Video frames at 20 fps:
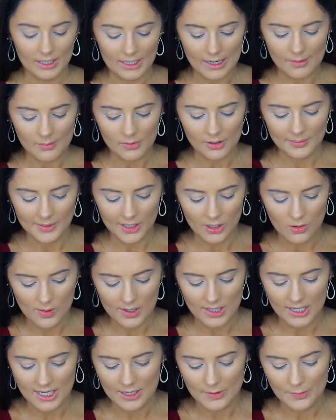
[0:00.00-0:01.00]
now I'm going to be
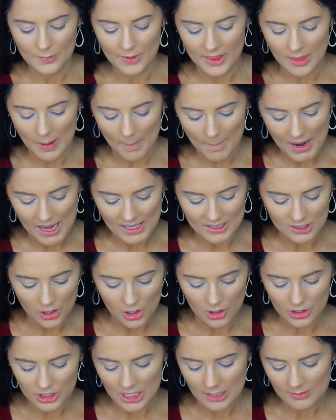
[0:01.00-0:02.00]
going in with my
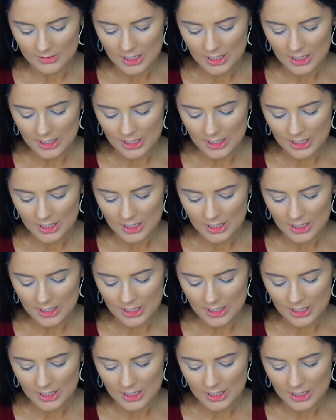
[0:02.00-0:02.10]
Tarte Shape